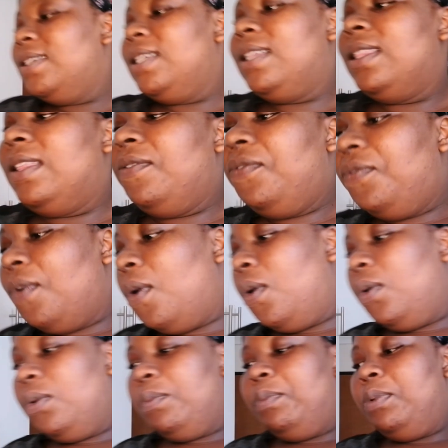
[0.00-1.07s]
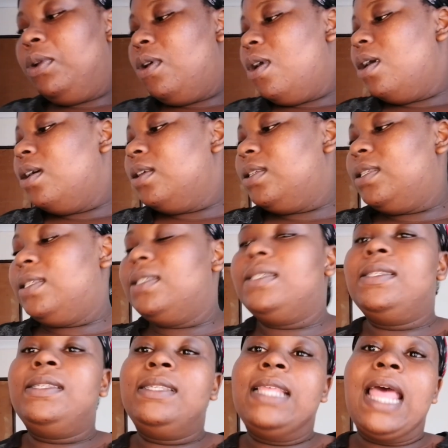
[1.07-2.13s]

using the phone because